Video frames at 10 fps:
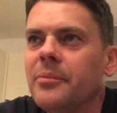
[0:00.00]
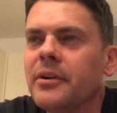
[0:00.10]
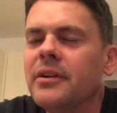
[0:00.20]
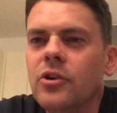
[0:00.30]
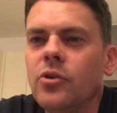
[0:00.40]

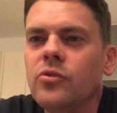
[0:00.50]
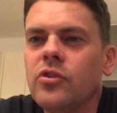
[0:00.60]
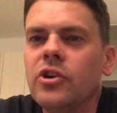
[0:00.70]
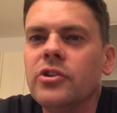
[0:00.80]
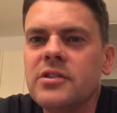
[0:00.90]
But all's
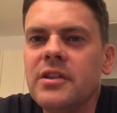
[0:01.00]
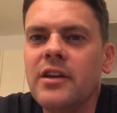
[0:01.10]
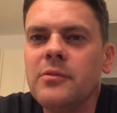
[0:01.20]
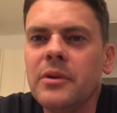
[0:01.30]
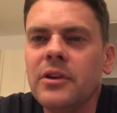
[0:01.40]
good.
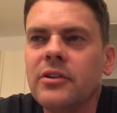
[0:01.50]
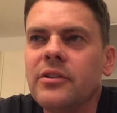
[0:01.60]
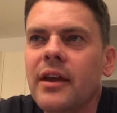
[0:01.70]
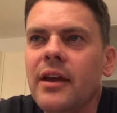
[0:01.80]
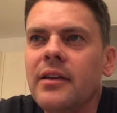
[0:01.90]
Today's been a good
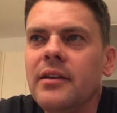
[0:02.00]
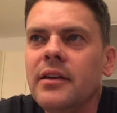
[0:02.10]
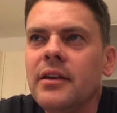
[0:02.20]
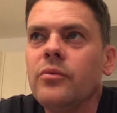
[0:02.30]
day.